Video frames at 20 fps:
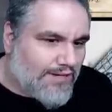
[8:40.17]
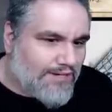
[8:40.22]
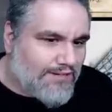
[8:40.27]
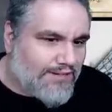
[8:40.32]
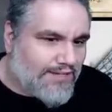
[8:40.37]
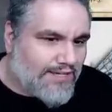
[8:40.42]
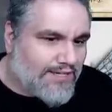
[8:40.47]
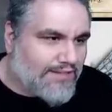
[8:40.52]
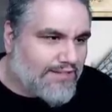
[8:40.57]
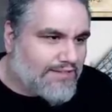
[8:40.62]
Why are you
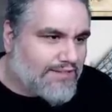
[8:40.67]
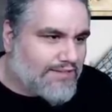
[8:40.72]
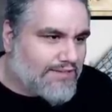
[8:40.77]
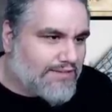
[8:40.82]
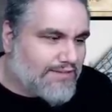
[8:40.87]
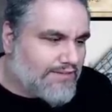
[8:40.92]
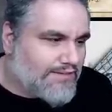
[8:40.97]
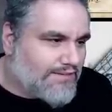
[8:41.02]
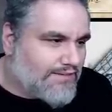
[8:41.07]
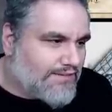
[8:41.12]
like
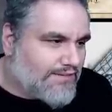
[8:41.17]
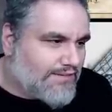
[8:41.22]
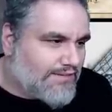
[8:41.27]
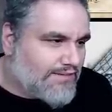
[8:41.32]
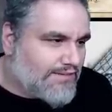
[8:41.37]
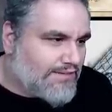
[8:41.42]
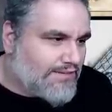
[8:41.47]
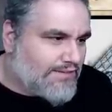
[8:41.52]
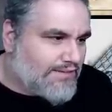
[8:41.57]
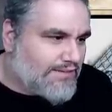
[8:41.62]
this?
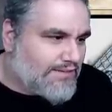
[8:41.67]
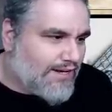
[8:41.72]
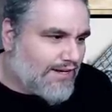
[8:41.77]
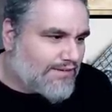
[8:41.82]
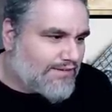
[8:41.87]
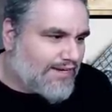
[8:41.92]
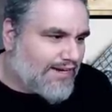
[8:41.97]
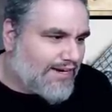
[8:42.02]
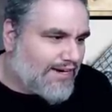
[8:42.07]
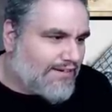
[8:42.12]
I
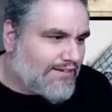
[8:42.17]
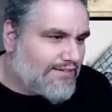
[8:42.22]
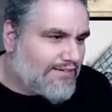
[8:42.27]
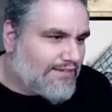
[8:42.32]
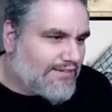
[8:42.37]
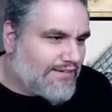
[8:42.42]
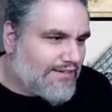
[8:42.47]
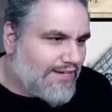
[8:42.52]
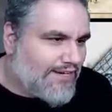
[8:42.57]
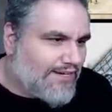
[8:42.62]
don't care.
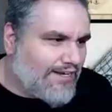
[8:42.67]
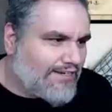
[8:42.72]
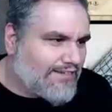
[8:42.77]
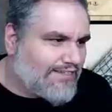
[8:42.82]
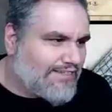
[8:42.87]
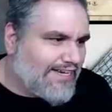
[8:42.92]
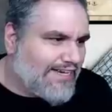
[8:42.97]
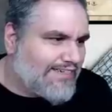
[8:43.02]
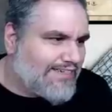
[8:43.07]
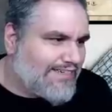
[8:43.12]
Oh
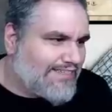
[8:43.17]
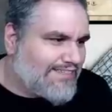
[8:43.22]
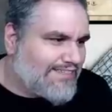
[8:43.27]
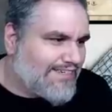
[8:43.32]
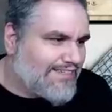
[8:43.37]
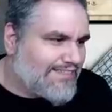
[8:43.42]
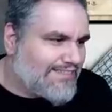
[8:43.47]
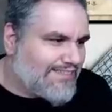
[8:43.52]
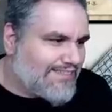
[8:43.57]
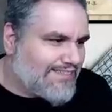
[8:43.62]
God, it
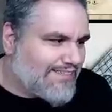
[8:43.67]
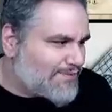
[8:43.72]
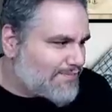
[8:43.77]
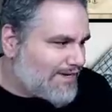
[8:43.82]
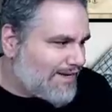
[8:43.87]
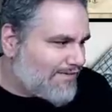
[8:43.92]
does. It does.